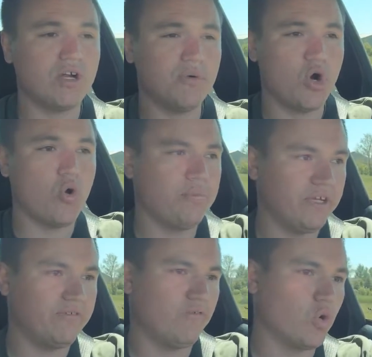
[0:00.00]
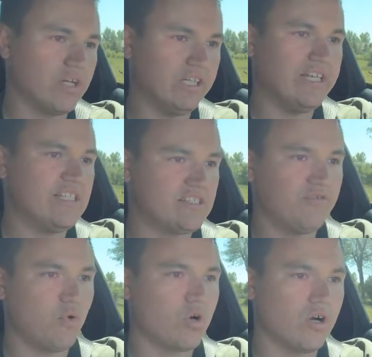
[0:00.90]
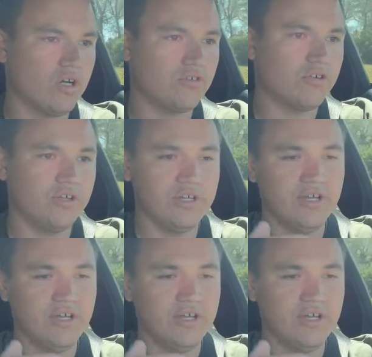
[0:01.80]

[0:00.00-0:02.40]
I'm hoping for at least 400.